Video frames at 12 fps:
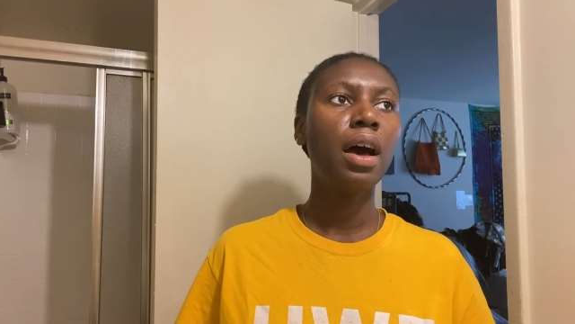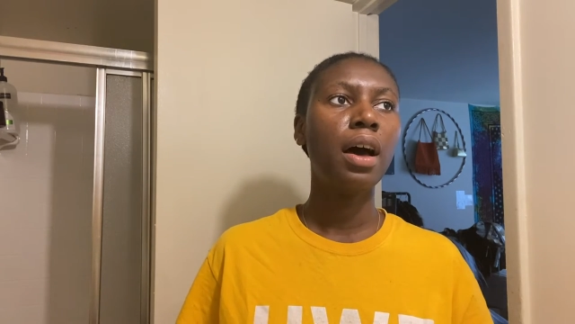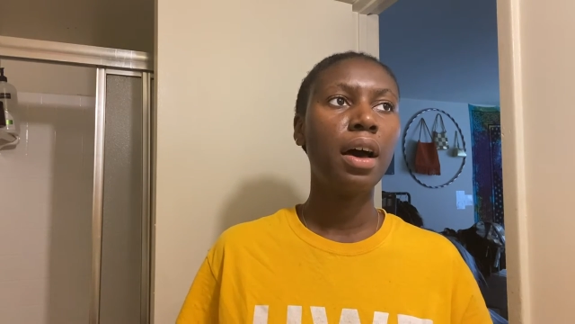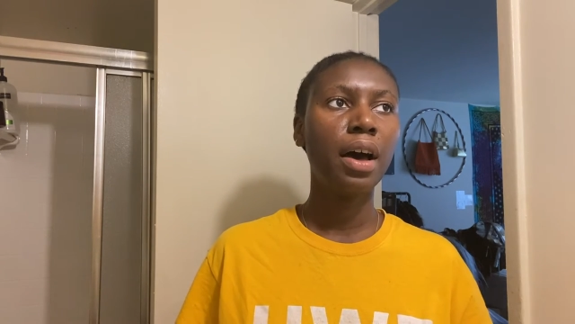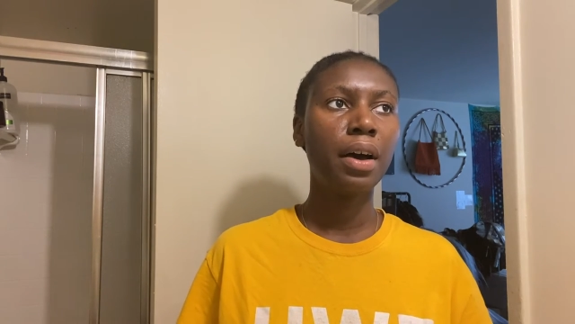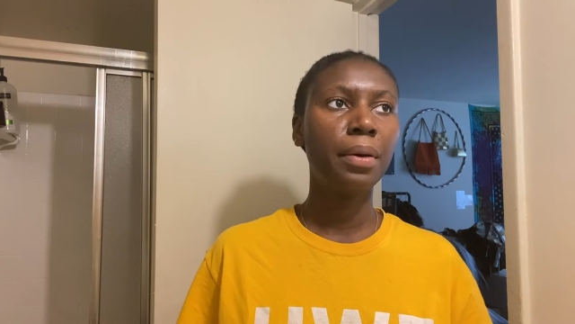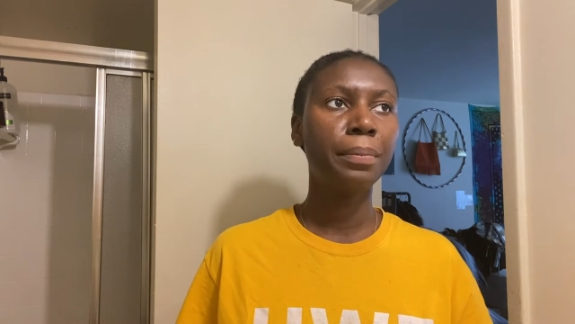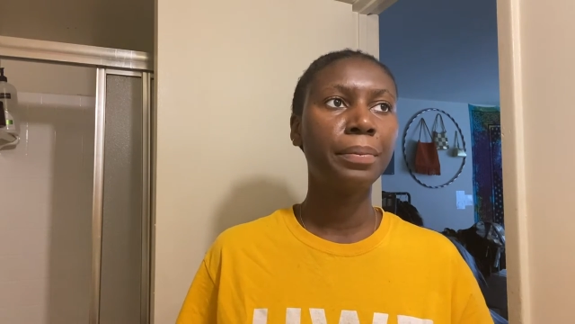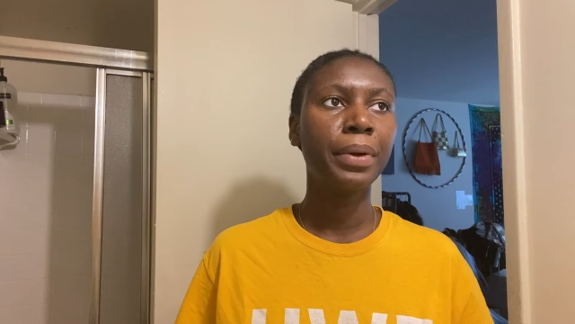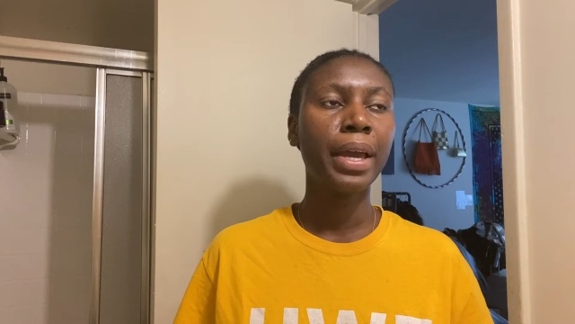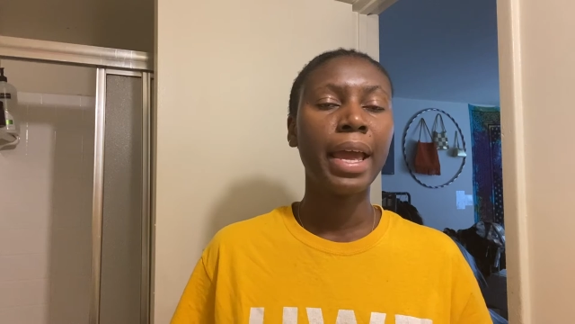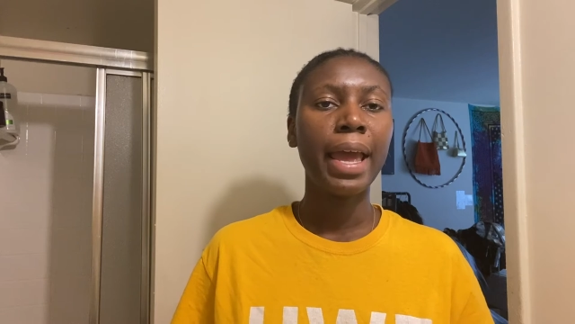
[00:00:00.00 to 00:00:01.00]

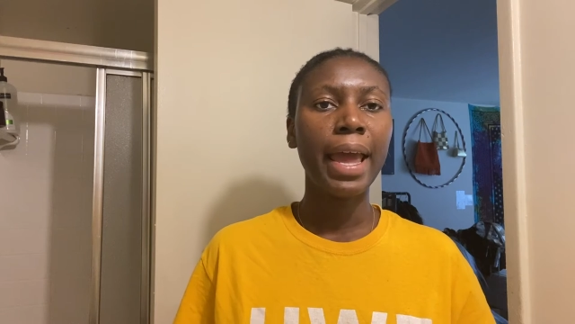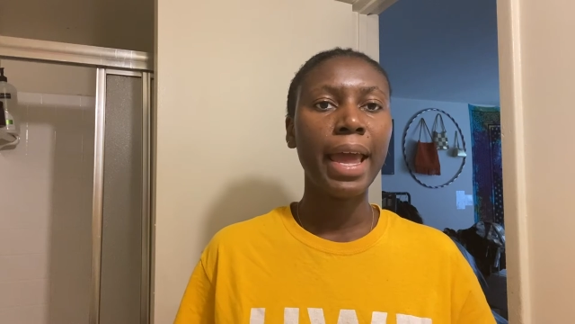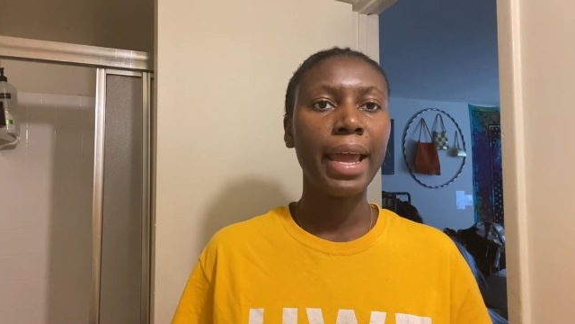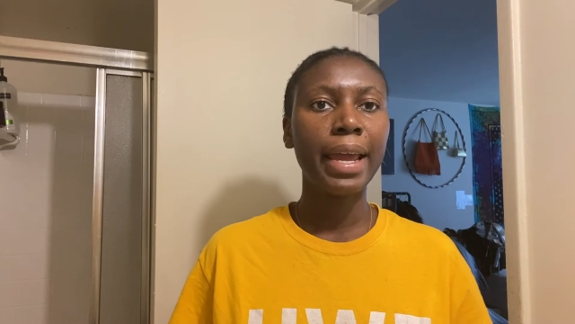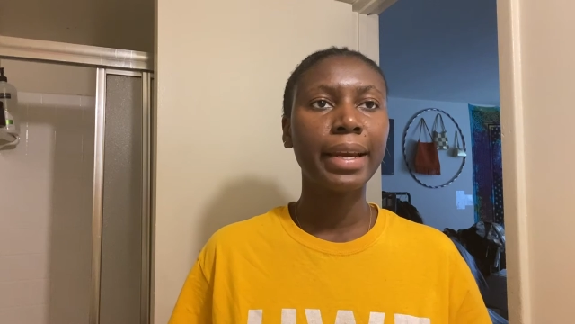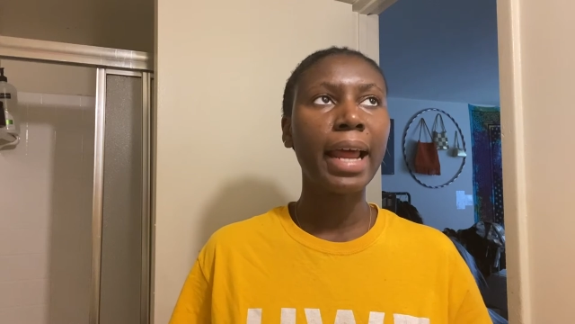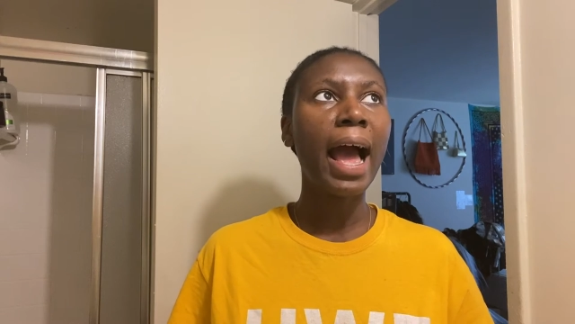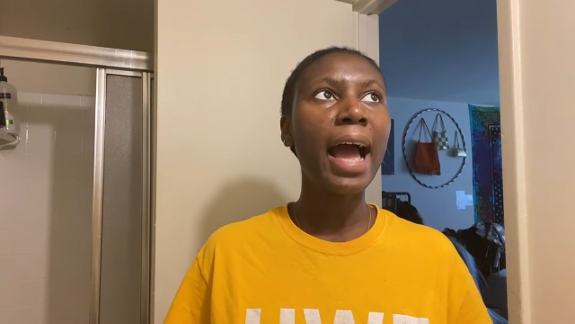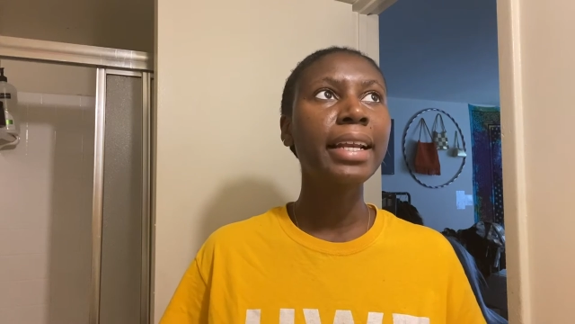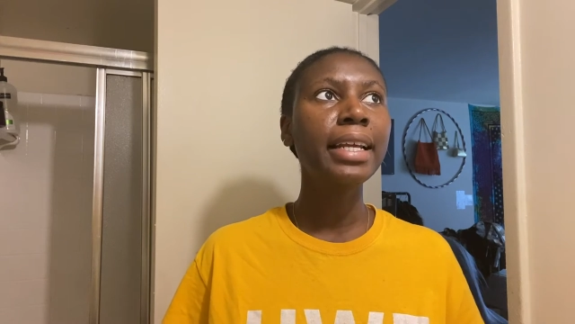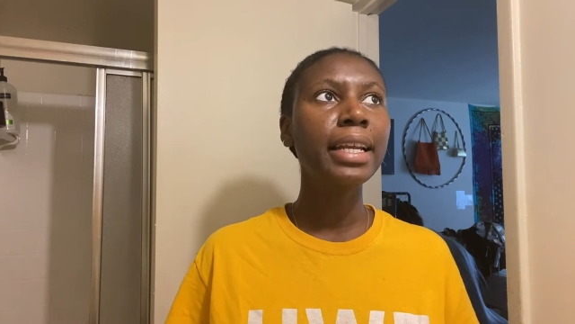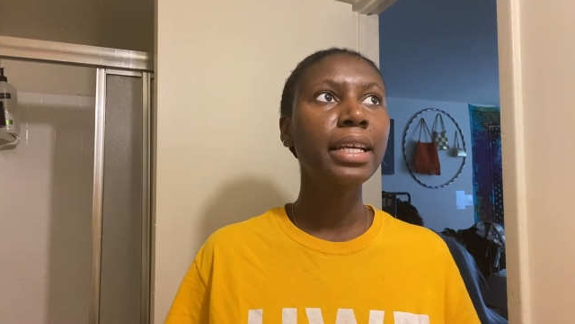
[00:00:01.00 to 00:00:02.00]
Um, and
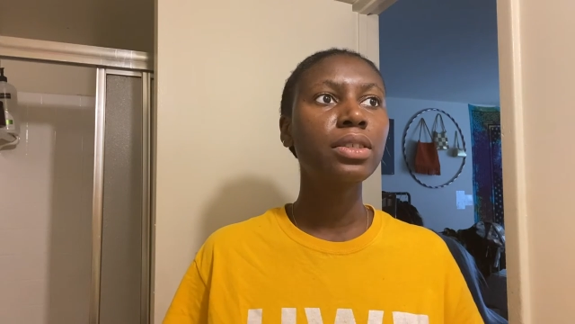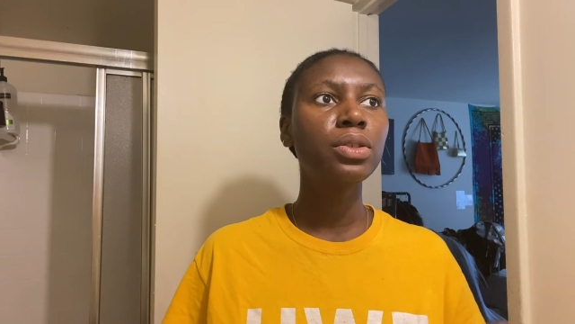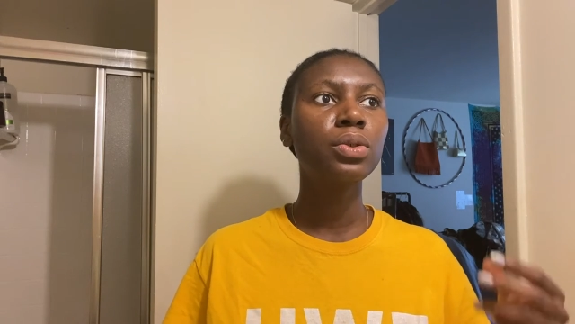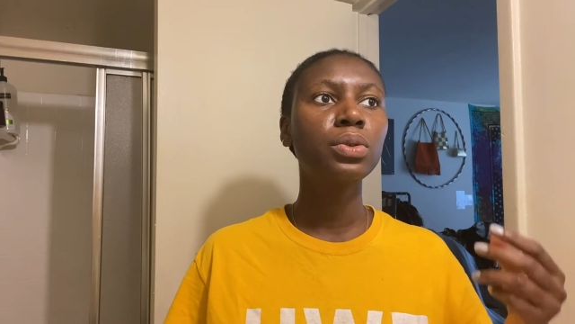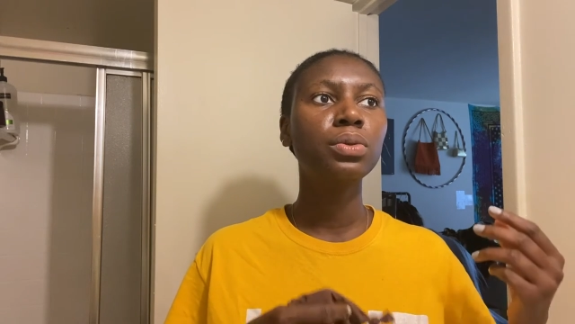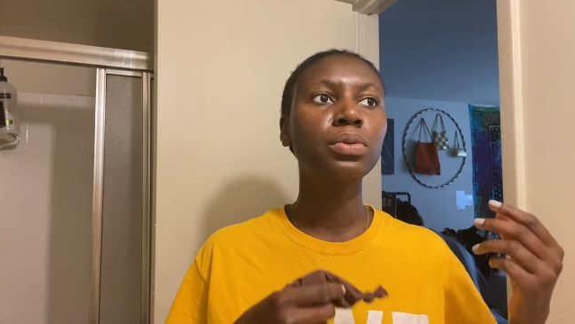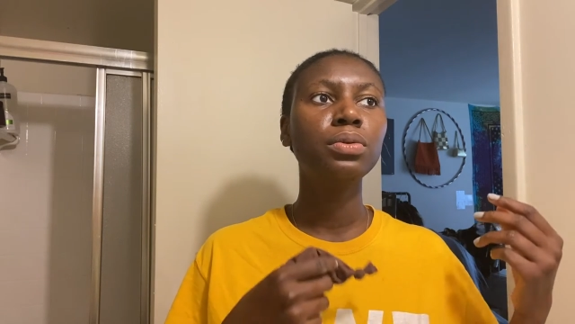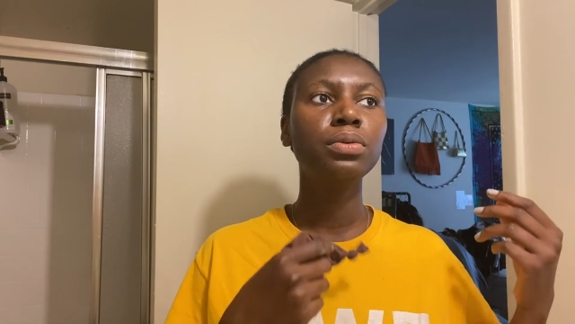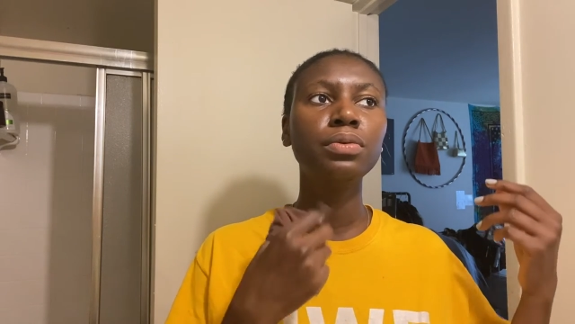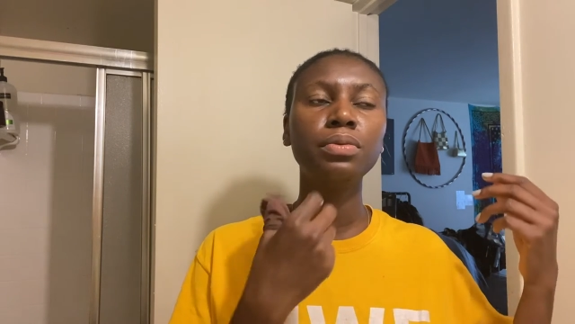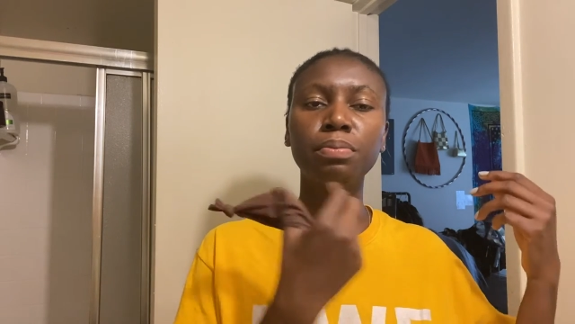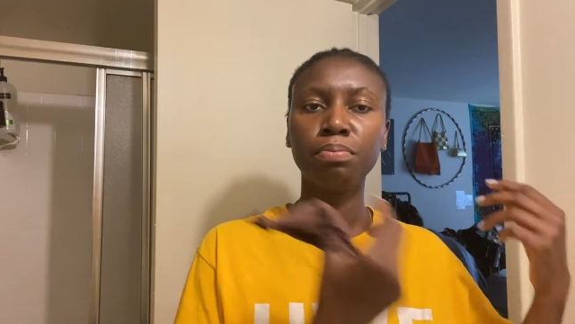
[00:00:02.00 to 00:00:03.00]
I needed
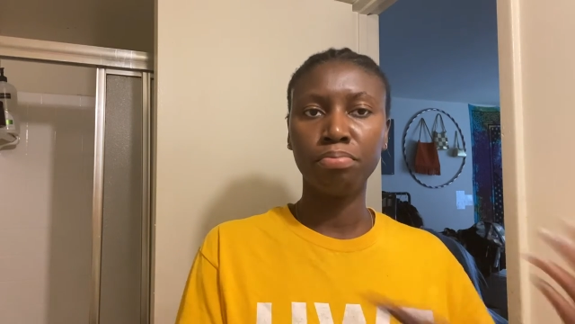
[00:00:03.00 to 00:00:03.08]
to